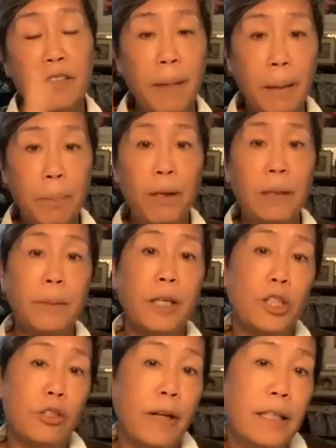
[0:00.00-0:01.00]
my primary
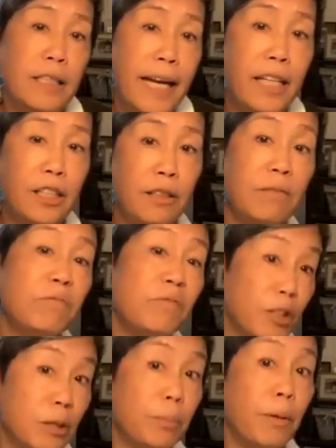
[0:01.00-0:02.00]
transaction
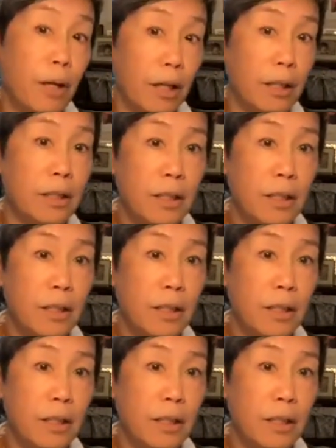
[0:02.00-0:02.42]
falls apart.